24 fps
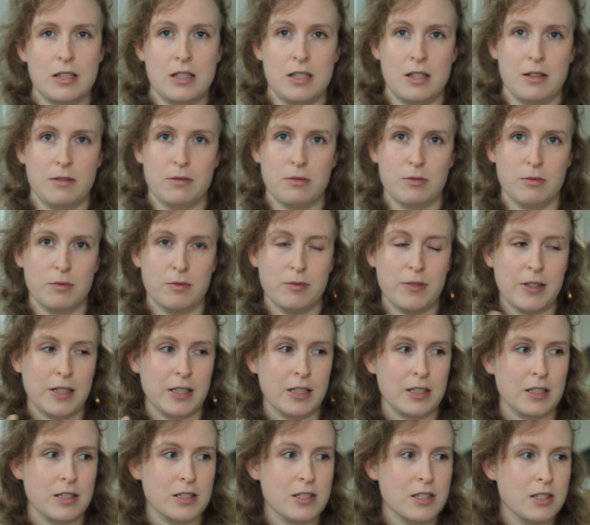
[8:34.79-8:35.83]
different
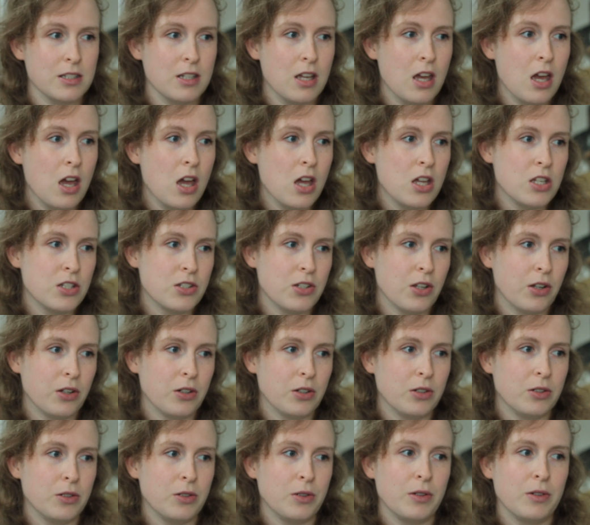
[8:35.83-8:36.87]
things.
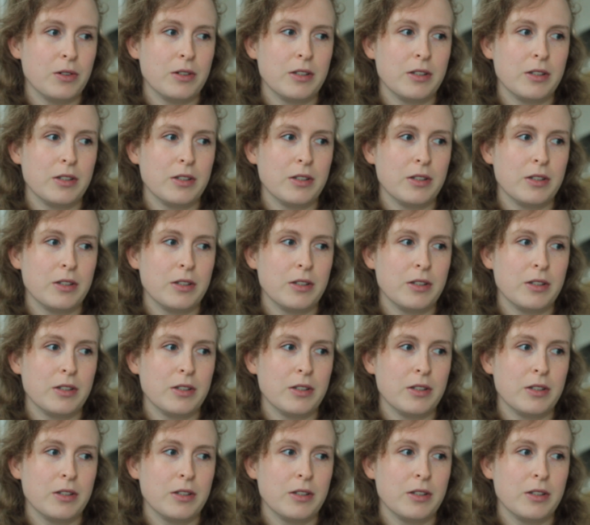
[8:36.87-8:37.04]
So